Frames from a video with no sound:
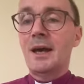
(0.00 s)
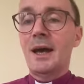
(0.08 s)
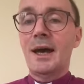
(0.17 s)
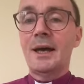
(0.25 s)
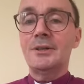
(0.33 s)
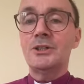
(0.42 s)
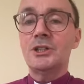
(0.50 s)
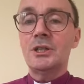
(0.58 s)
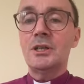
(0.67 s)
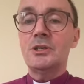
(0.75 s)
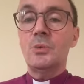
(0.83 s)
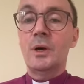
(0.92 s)
and
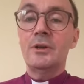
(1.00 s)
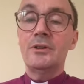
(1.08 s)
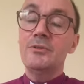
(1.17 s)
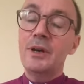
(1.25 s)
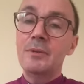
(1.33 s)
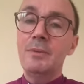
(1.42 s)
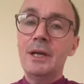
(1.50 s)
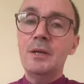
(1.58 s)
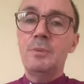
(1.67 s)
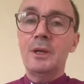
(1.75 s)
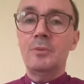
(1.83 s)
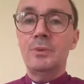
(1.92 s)
she is one of the very many
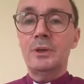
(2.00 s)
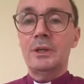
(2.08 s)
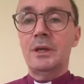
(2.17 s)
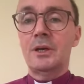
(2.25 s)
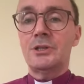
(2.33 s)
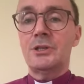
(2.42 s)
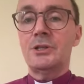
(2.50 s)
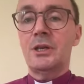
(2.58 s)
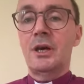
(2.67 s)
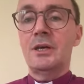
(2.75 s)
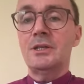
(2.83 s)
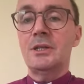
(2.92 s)
people in our
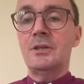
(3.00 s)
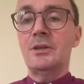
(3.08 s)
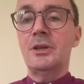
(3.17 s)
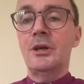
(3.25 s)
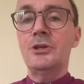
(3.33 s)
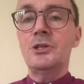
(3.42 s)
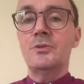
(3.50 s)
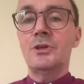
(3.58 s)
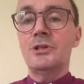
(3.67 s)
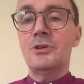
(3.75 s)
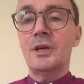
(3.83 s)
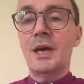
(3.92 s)
society that those of
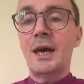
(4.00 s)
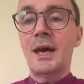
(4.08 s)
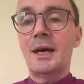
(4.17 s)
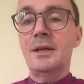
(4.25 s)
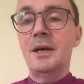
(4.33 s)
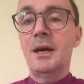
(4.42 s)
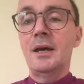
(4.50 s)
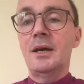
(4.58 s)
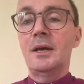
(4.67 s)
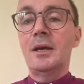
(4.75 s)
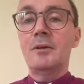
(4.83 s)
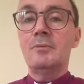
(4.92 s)
us who can
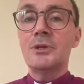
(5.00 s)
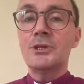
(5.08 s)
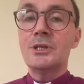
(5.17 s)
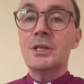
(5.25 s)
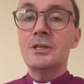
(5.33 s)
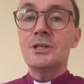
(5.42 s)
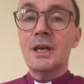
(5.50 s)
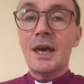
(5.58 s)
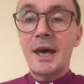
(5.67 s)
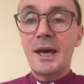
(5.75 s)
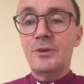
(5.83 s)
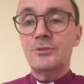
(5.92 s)
must seek to
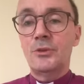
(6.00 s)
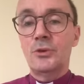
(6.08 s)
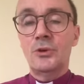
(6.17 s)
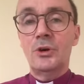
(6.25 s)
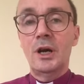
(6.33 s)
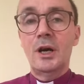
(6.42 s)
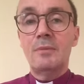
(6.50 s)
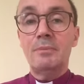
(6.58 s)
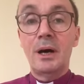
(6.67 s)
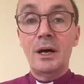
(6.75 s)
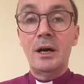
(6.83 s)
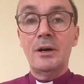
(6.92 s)
care for
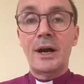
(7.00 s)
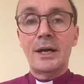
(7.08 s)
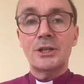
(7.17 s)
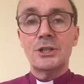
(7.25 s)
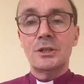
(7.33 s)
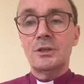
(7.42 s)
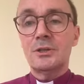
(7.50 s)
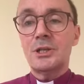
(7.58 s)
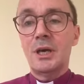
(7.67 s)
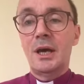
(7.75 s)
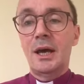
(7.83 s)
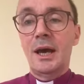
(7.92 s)
by our actions
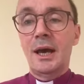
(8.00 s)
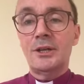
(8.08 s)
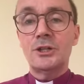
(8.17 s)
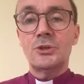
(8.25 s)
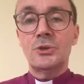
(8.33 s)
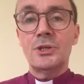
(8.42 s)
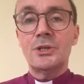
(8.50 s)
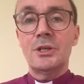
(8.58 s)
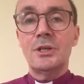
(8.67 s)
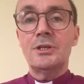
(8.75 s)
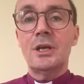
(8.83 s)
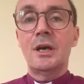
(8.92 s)
and
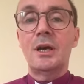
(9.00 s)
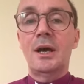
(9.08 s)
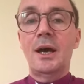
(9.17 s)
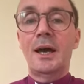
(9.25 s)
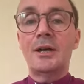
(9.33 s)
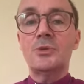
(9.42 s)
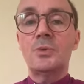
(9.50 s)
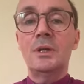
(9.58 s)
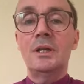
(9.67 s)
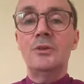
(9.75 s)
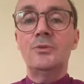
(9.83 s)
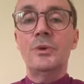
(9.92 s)
choices as we
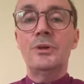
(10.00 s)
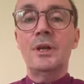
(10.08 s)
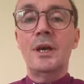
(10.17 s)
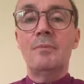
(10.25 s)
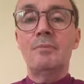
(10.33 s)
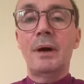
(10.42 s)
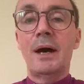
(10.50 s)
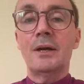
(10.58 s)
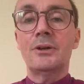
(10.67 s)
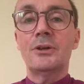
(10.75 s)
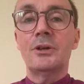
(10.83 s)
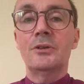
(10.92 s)
live with the
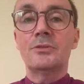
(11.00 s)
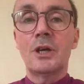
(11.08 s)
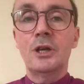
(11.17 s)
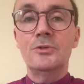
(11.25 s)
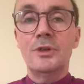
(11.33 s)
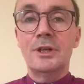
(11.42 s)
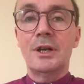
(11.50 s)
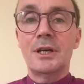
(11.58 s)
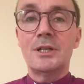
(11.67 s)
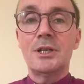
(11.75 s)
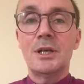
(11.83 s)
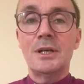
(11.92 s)
impact of
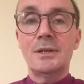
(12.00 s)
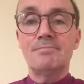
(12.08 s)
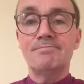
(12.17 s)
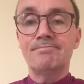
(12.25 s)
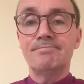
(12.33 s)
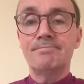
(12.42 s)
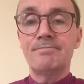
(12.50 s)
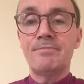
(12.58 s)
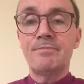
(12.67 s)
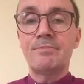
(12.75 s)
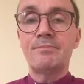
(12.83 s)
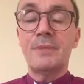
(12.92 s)
COVID-19.
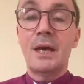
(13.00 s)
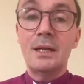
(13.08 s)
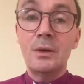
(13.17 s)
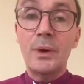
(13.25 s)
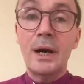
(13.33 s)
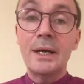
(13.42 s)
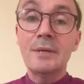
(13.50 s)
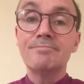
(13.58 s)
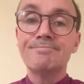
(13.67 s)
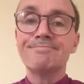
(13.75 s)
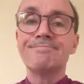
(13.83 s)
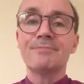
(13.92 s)
Anyway,
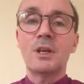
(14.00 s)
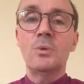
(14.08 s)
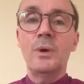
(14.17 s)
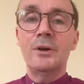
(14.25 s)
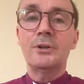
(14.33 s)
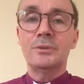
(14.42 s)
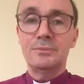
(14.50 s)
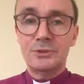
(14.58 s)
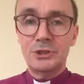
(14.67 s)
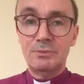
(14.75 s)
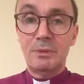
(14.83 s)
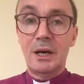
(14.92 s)
welcome
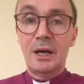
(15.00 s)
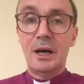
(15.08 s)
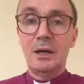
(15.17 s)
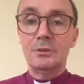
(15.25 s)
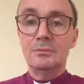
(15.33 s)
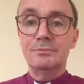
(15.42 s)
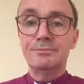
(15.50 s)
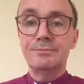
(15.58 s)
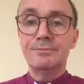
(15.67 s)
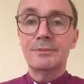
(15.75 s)
to my home.